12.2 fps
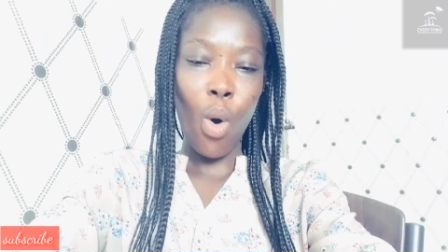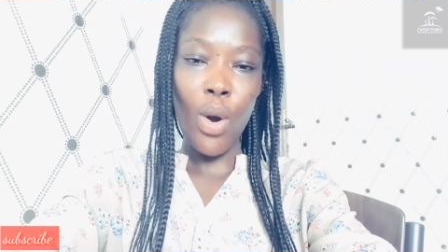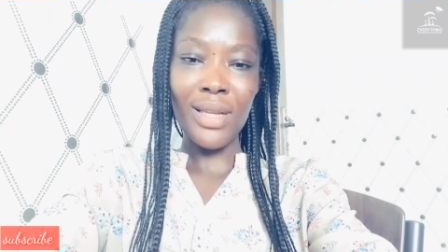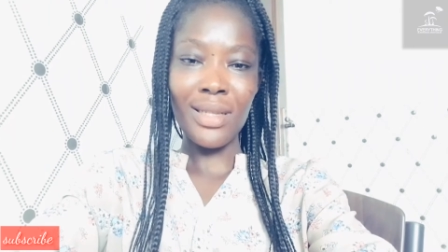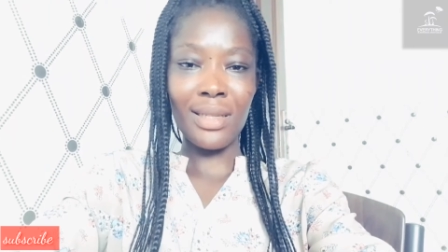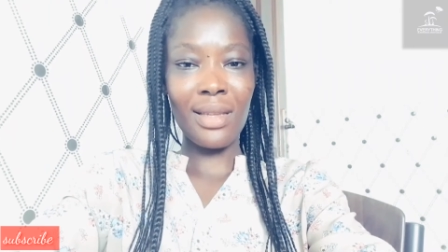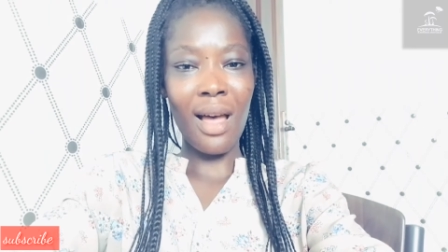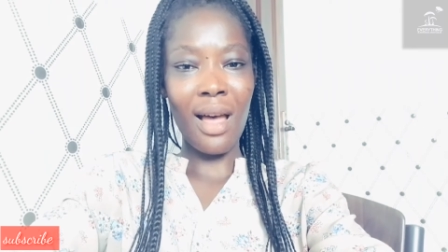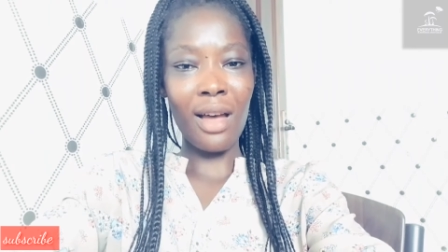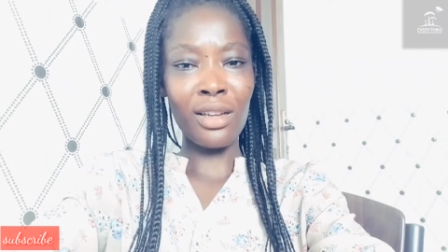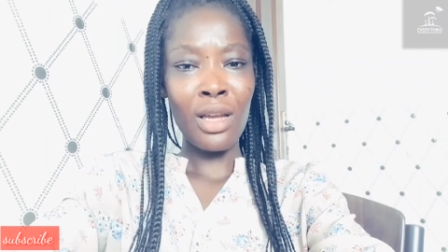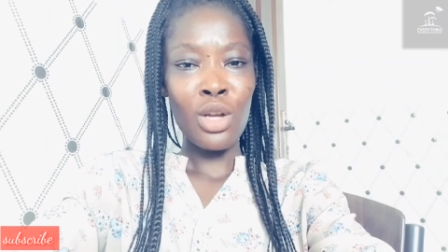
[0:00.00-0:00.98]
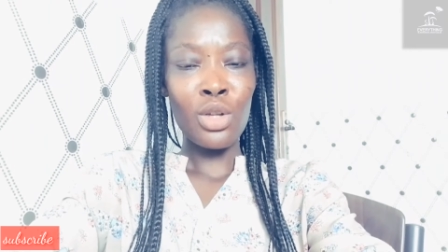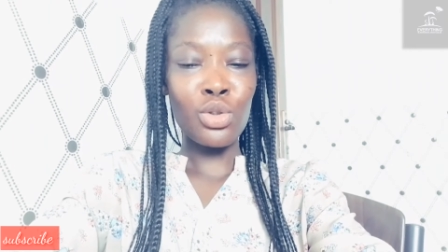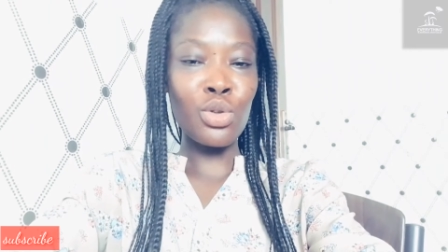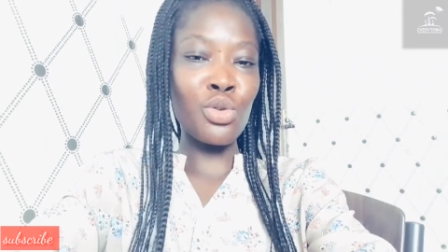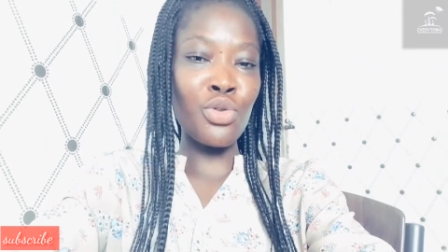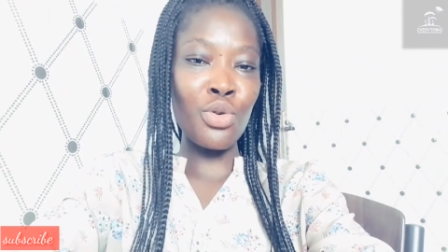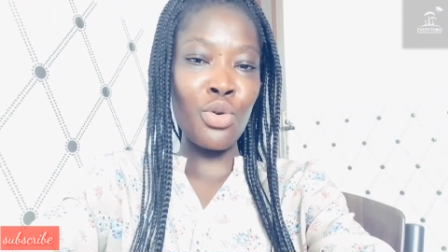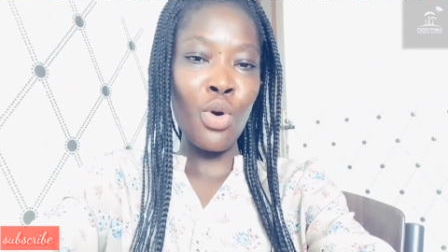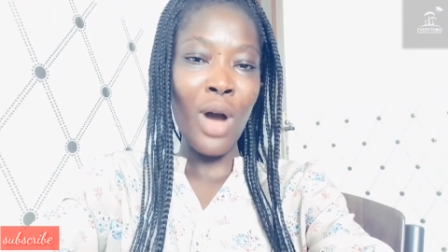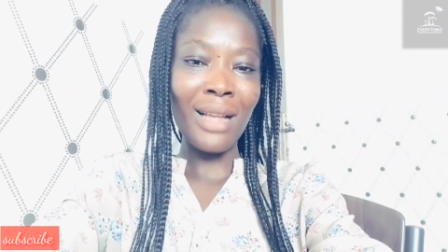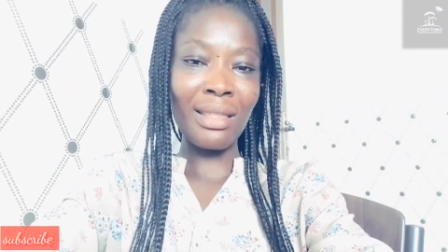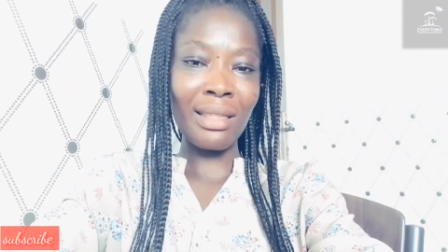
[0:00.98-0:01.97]
or a sack to
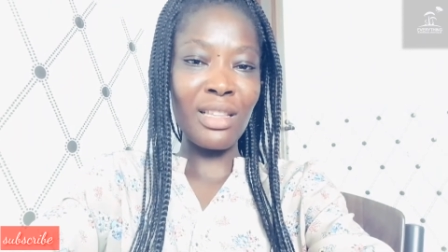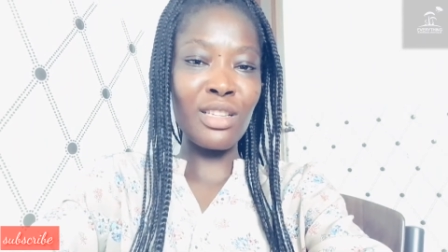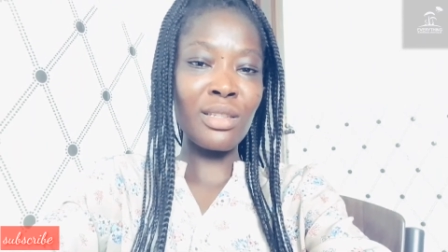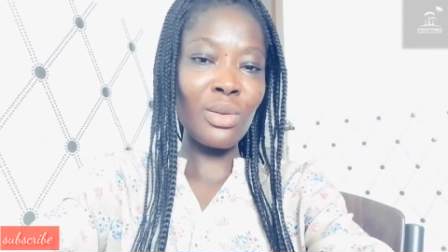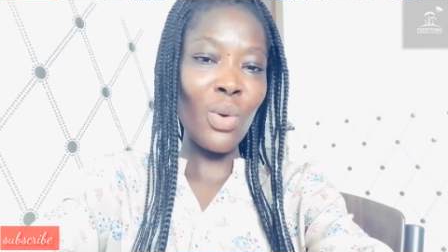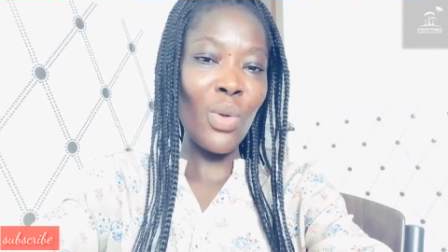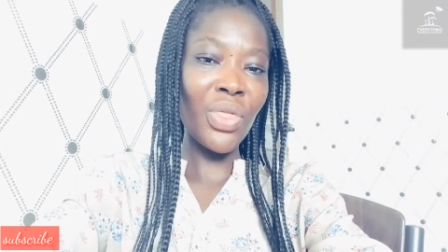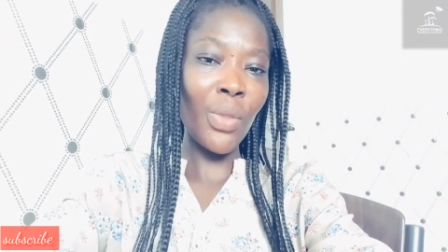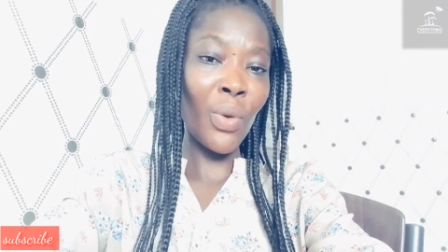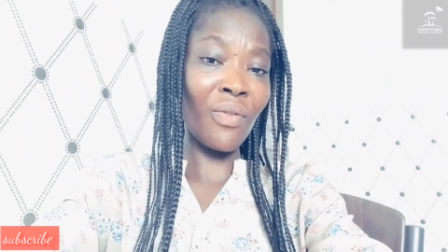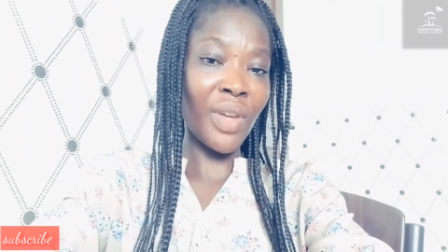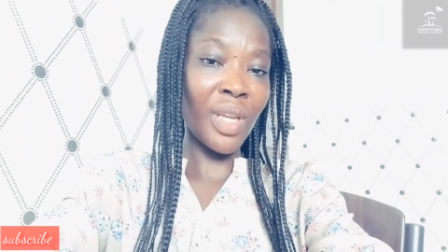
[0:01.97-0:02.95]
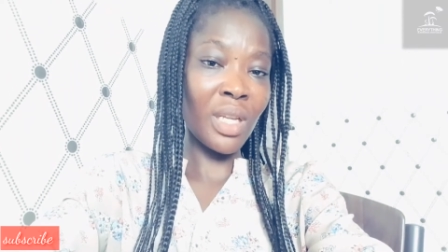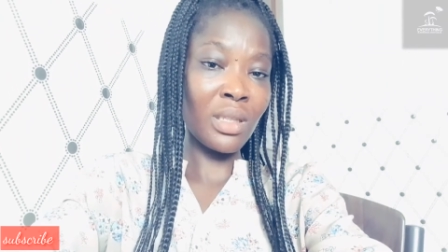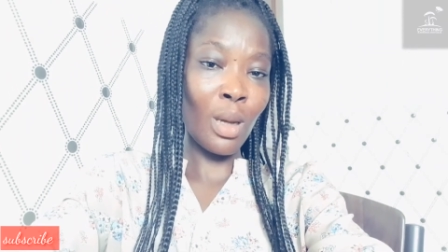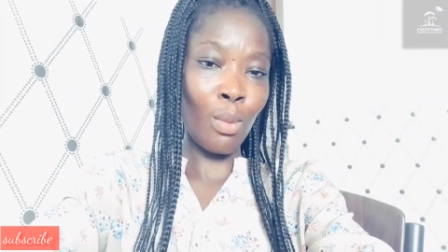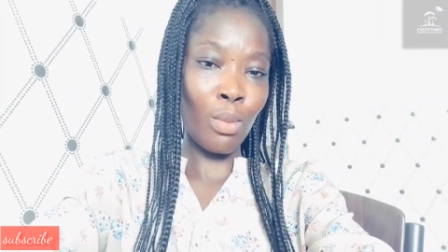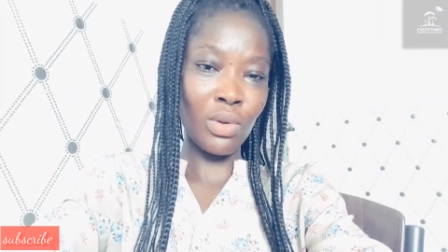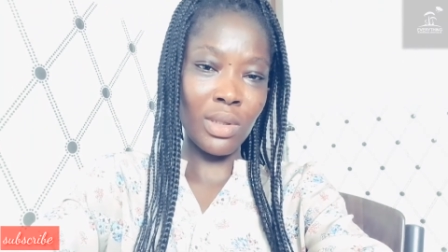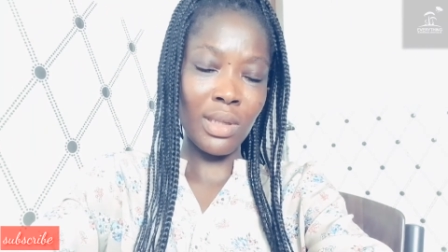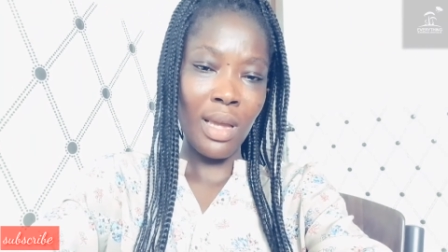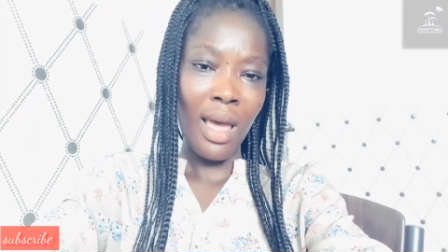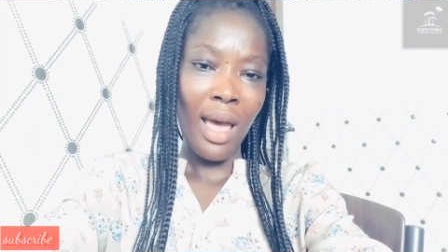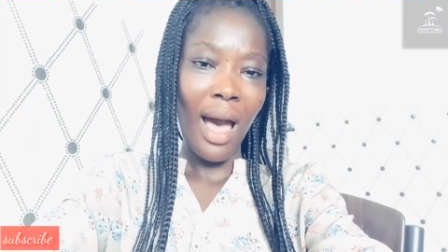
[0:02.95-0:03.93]
grow at least two three vegetables
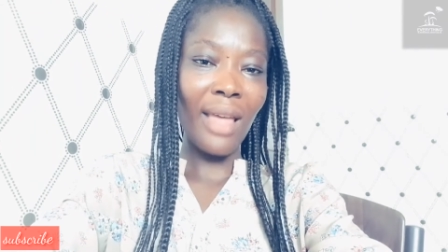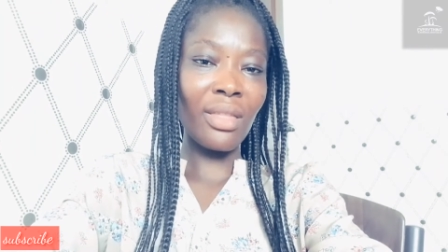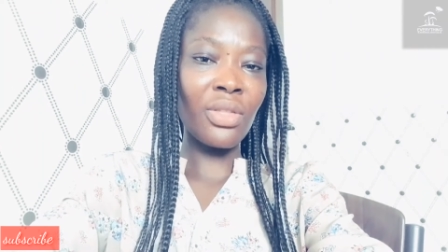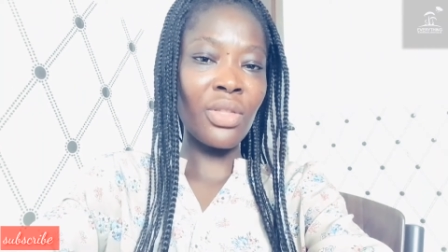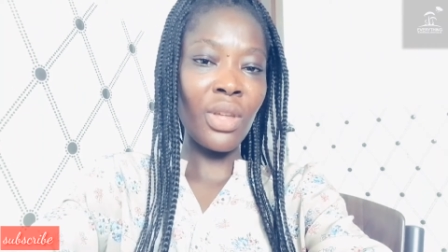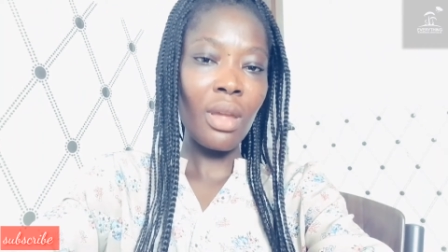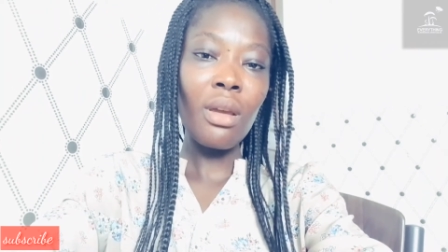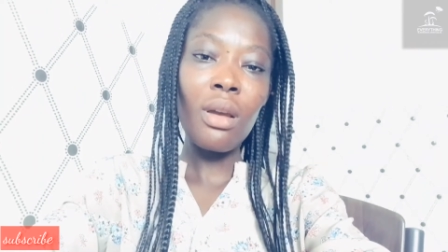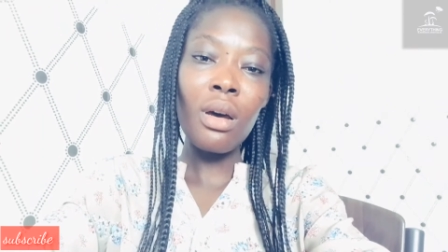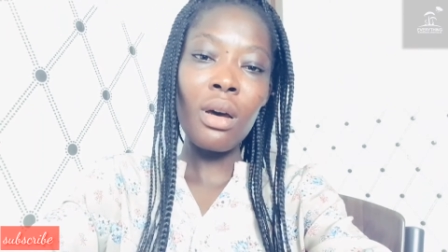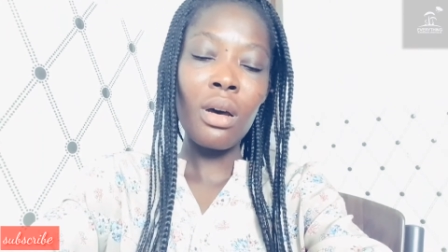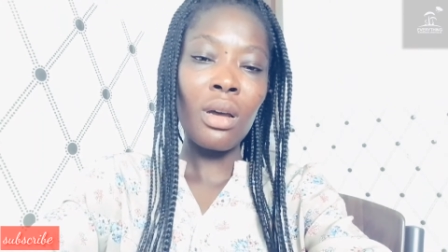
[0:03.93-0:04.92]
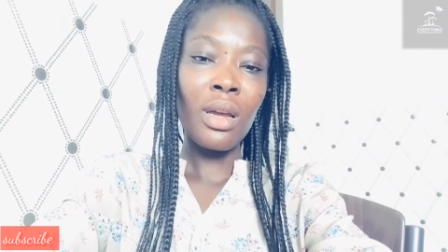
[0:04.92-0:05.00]
i think